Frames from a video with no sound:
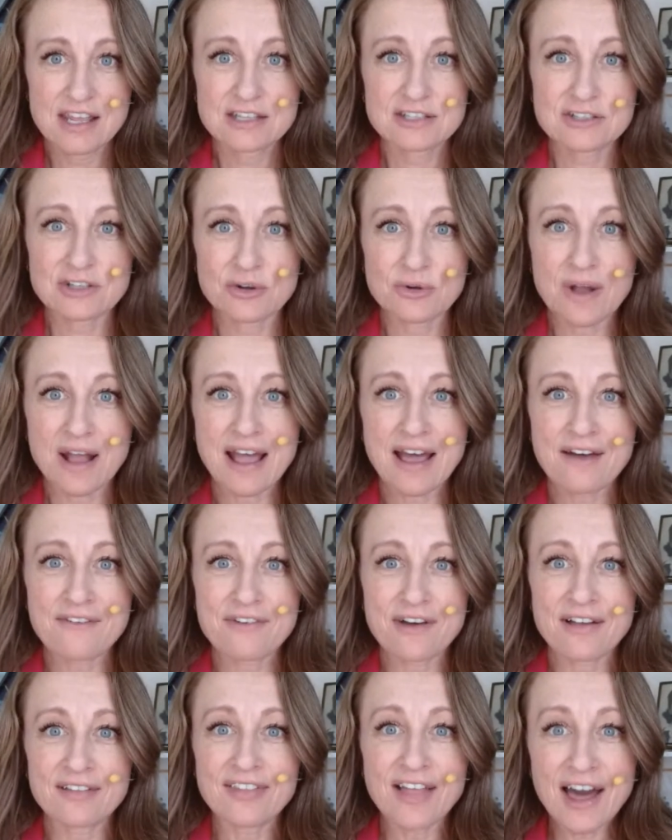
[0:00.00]
So I
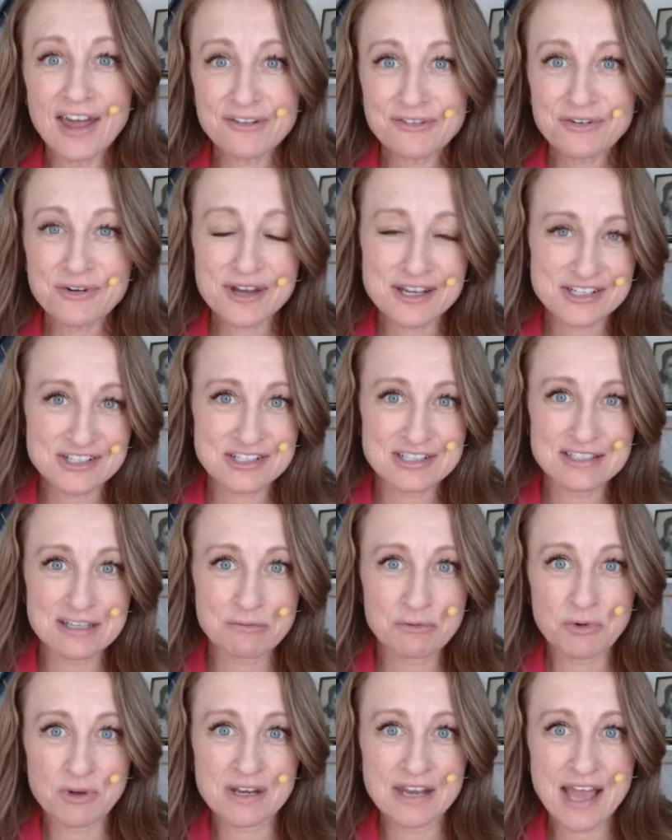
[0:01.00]
have a lot of questions
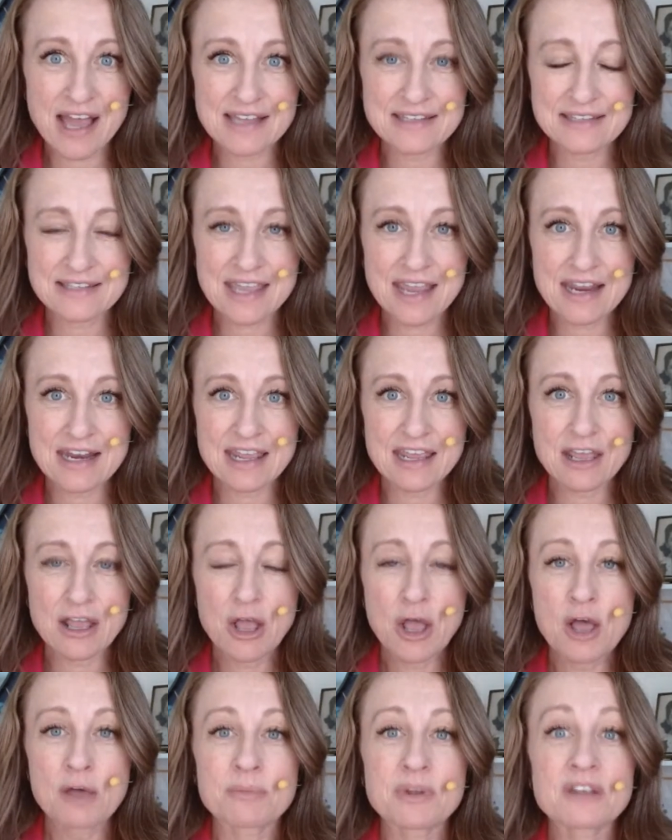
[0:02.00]
I'm going to ask Katie,
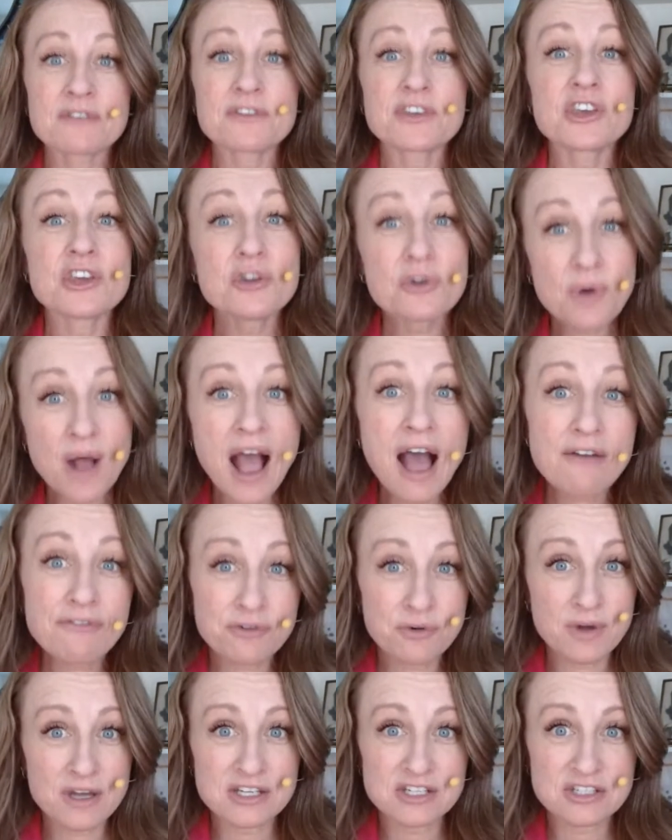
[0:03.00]
but if you
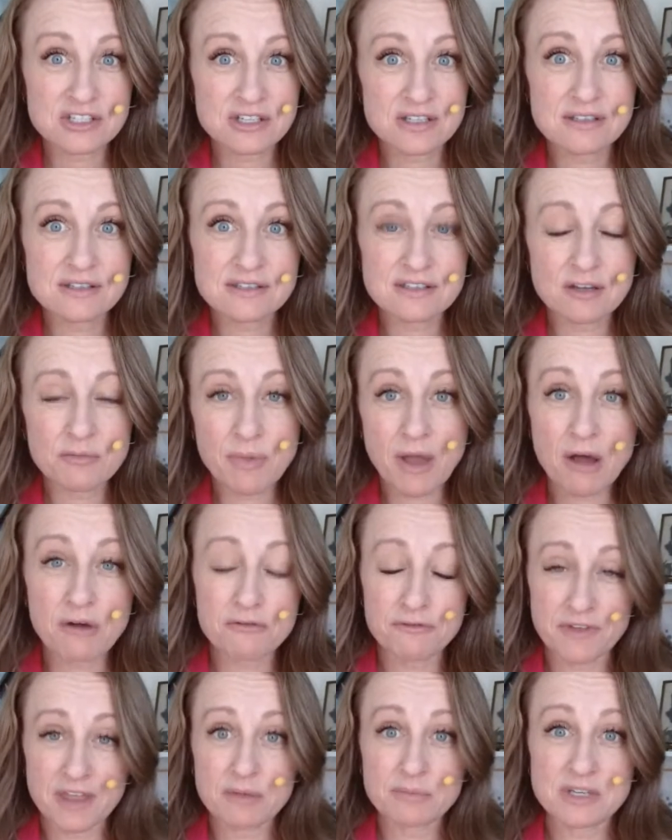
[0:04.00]
have questions
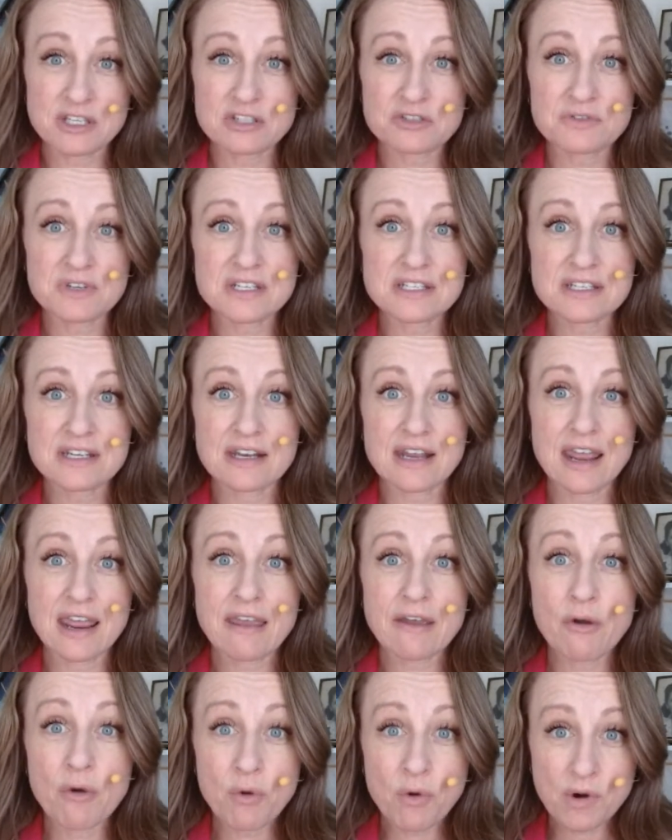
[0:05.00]
about
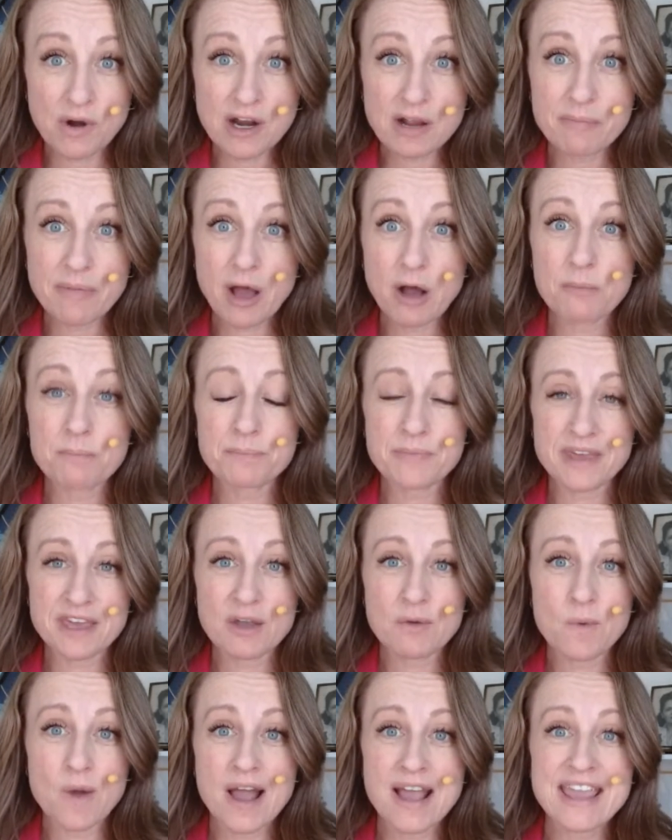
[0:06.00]
FamilyTreeDNA or about
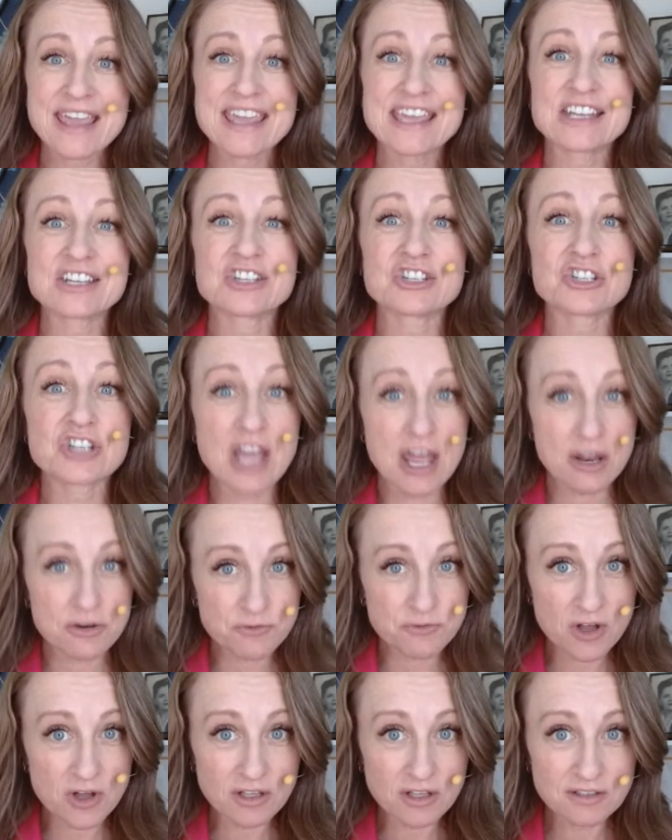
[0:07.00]
Big Y in
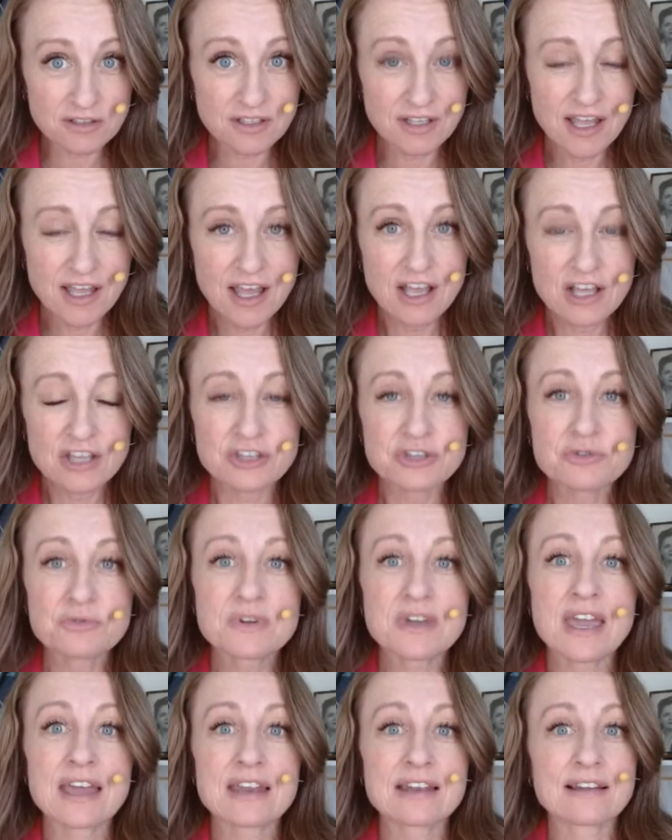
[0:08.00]
general,
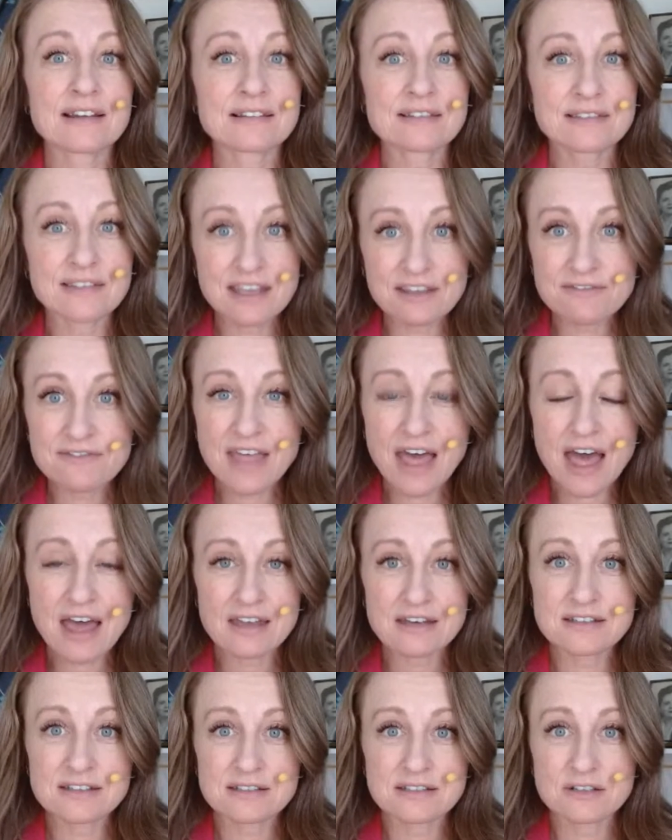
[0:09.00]
you can leave
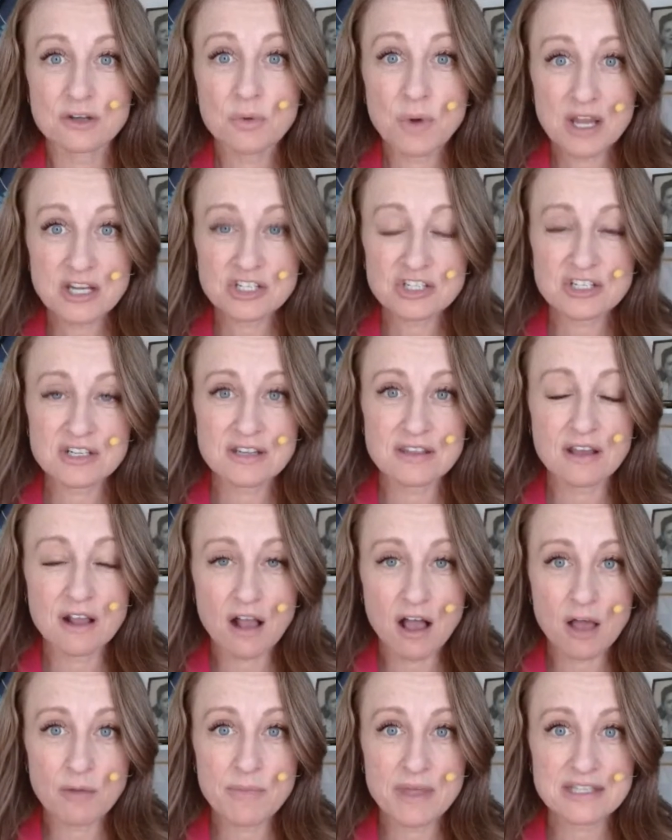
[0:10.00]
that question in the
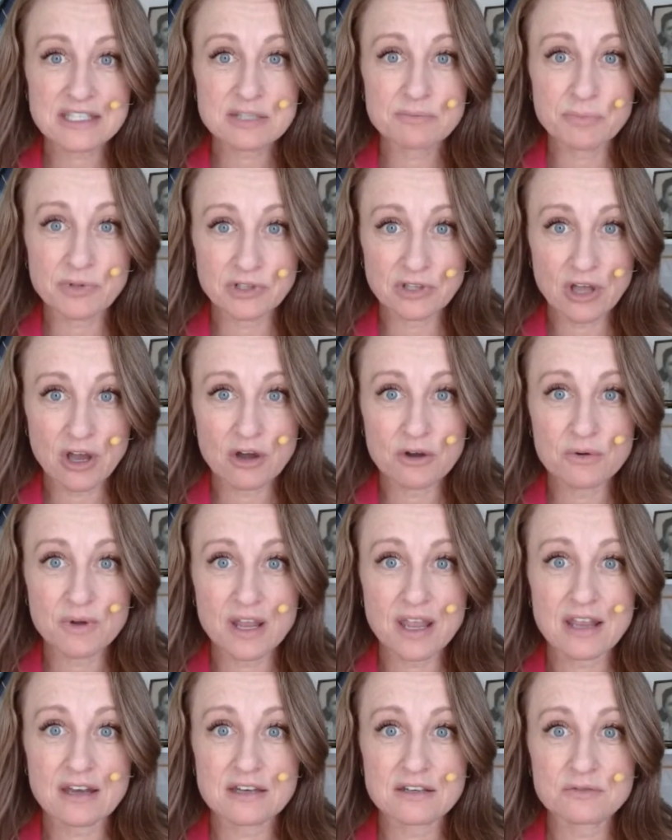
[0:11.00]
comments below
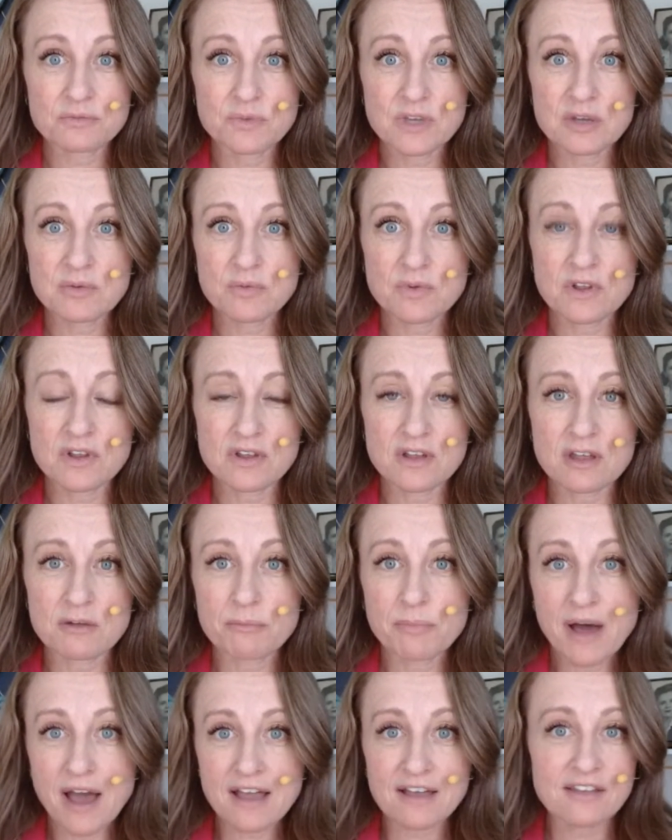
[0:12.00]
and we will
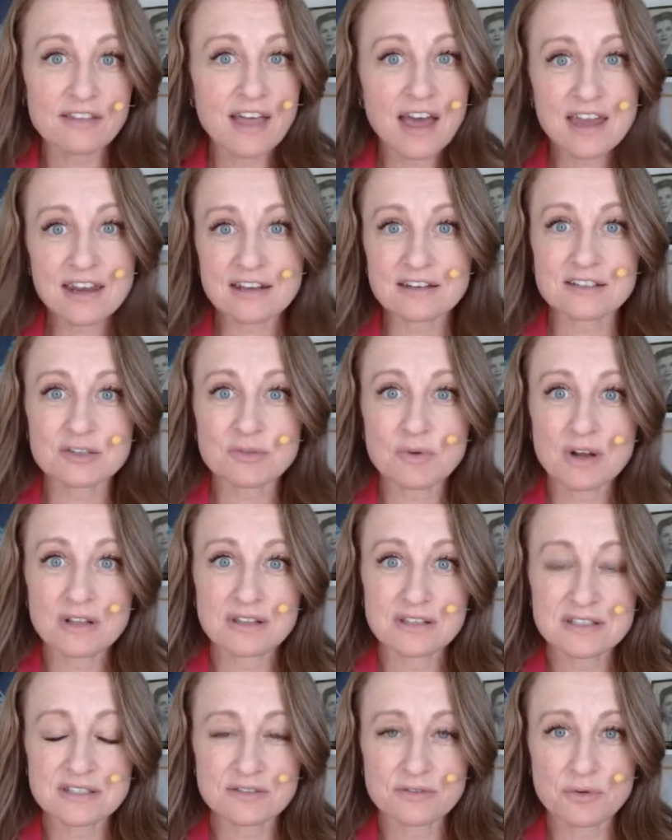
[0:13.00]
compile that into our
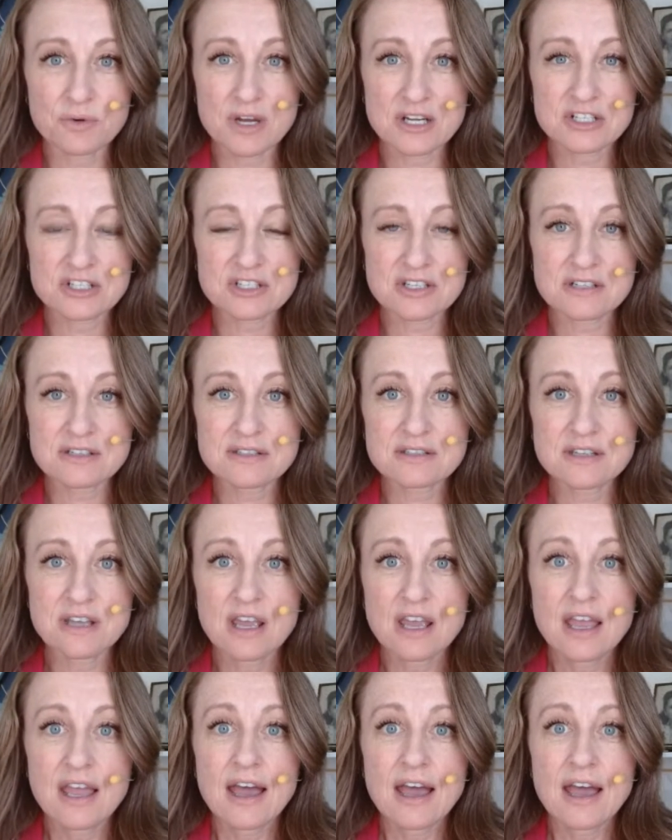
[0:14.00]
list of questions.